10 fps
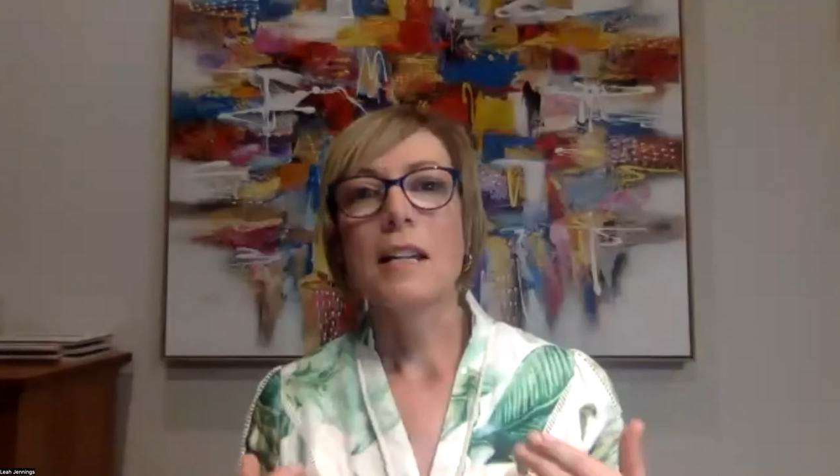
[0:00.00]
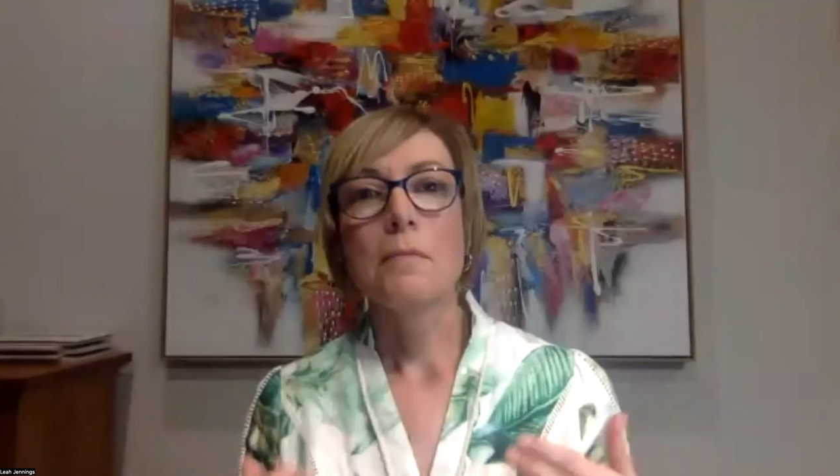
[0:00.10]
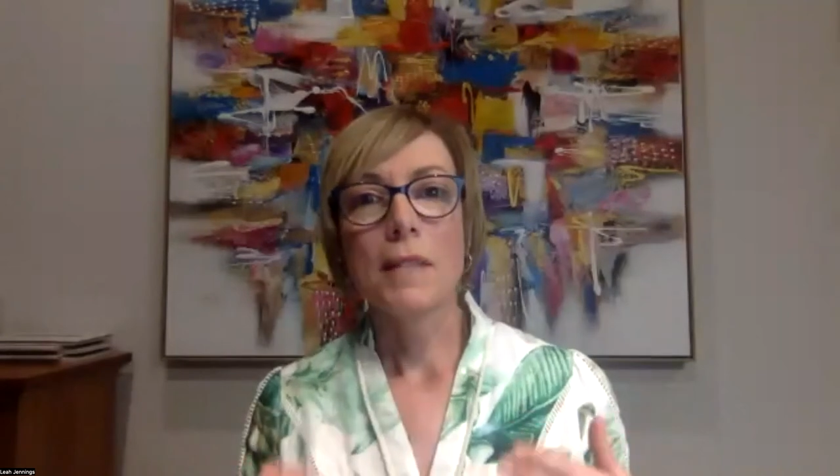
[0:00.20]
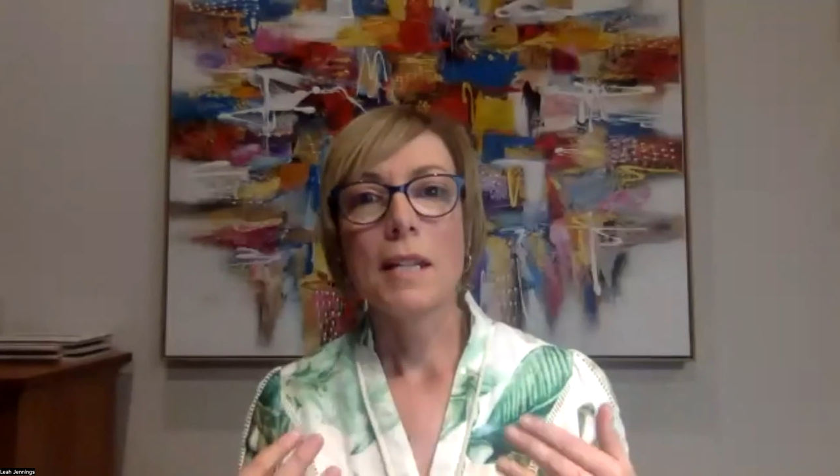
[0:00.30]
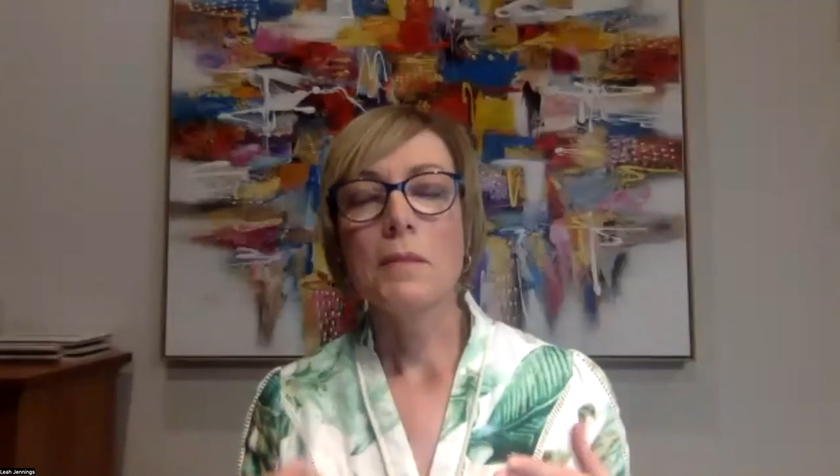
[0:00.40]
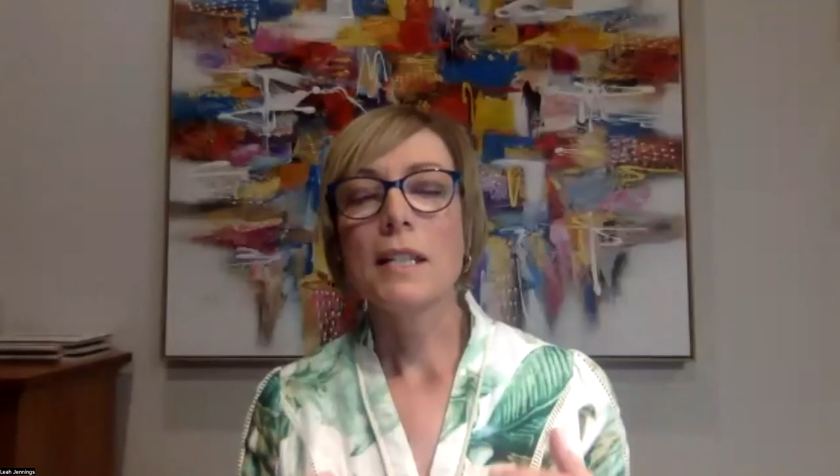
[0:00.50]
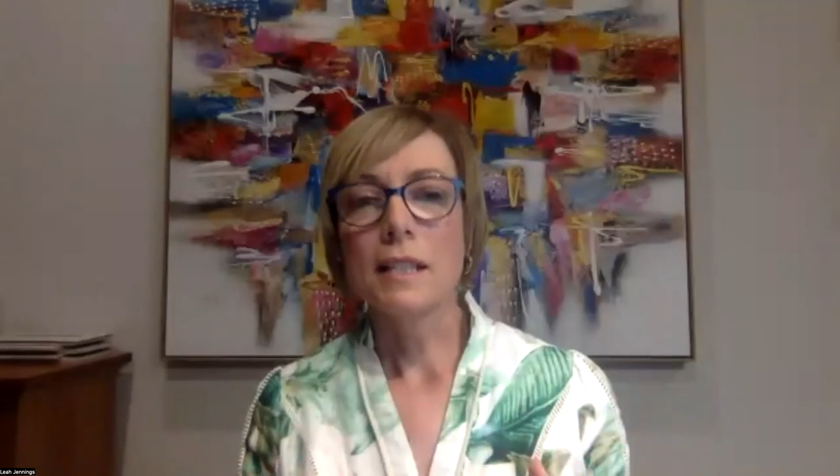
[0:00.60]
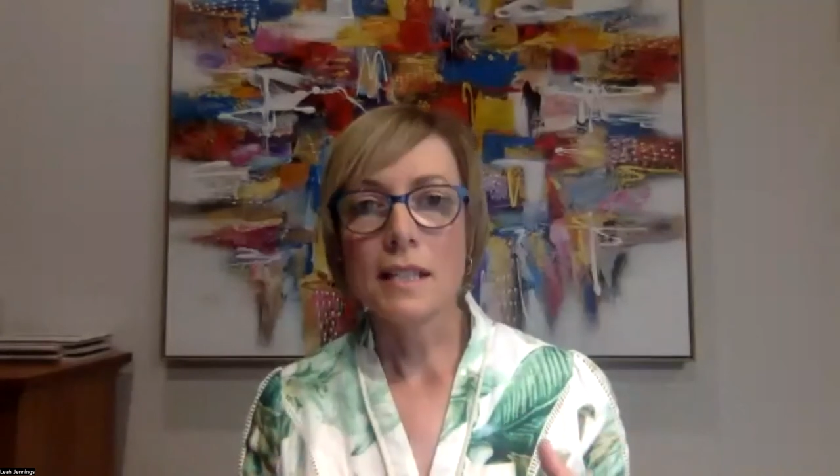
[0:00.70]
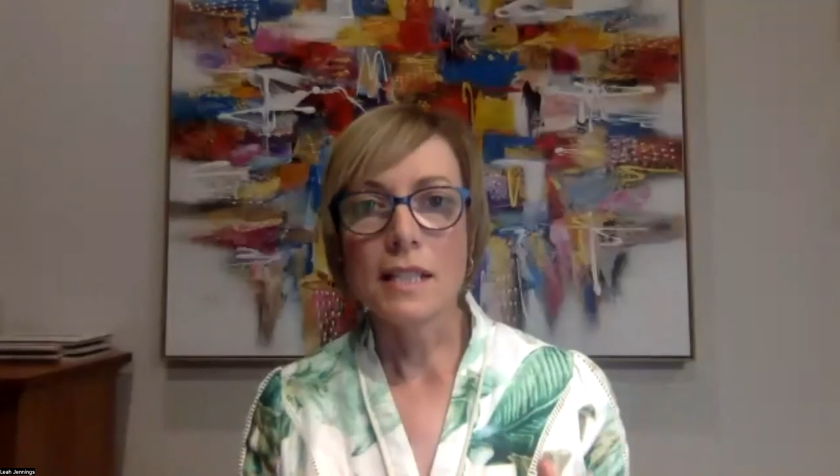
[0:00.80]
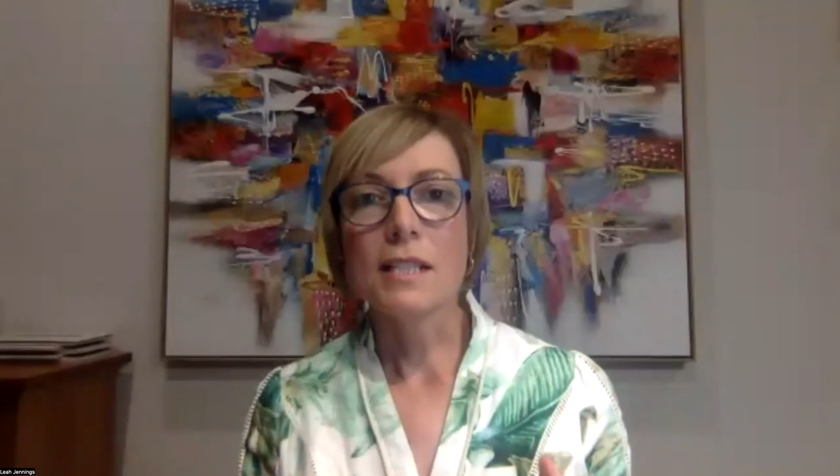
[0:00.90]
that maybe
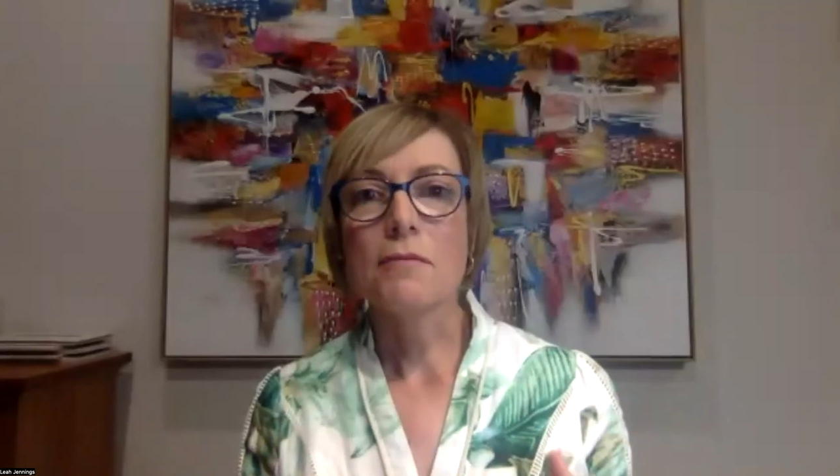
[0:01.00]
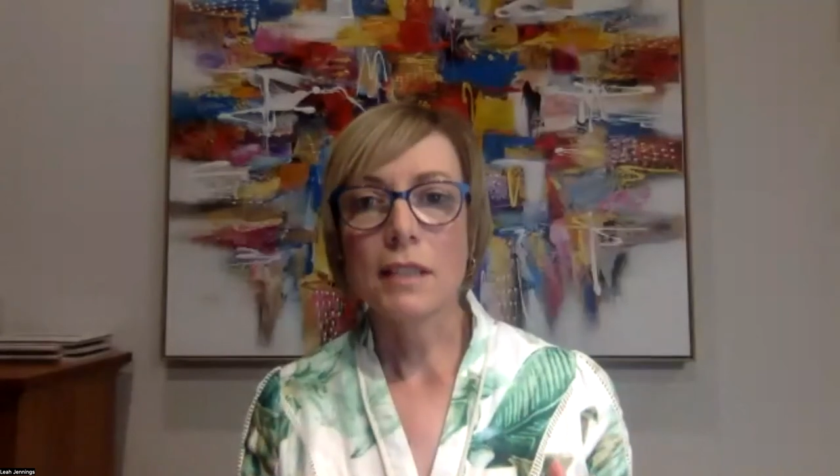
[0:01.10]
it is